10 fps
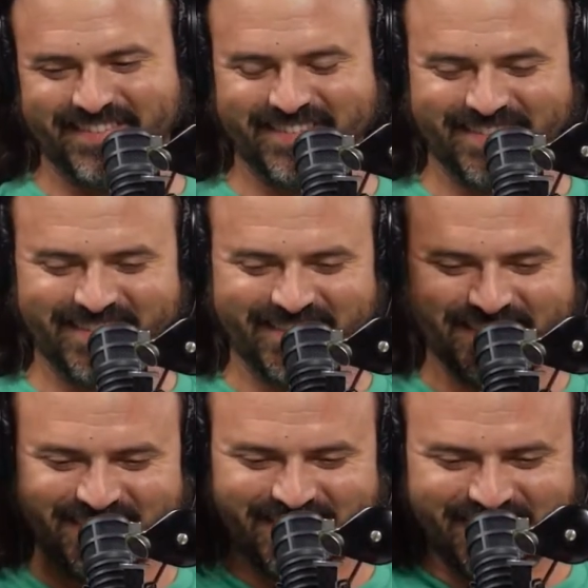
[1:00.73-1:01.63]

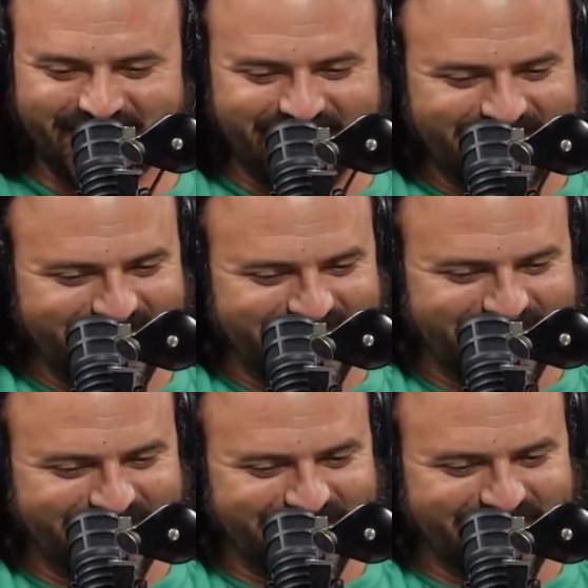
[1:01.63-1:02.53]

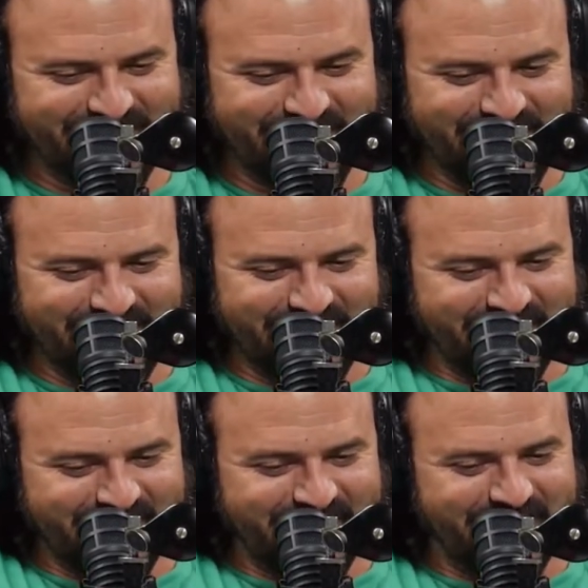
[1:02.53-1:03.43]

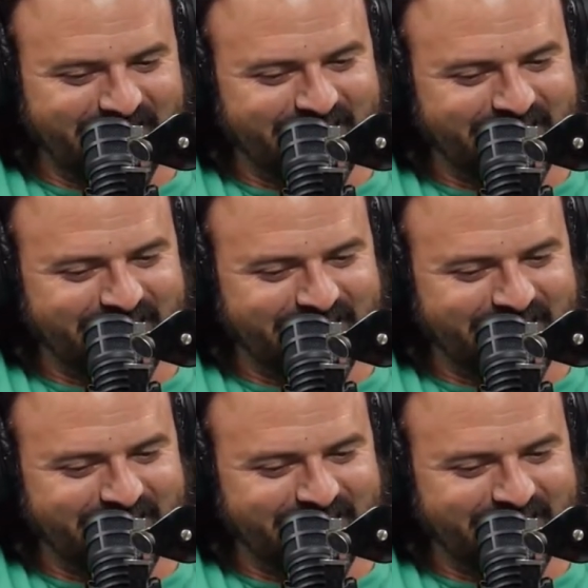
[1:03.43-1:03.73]
This person isn't speaking.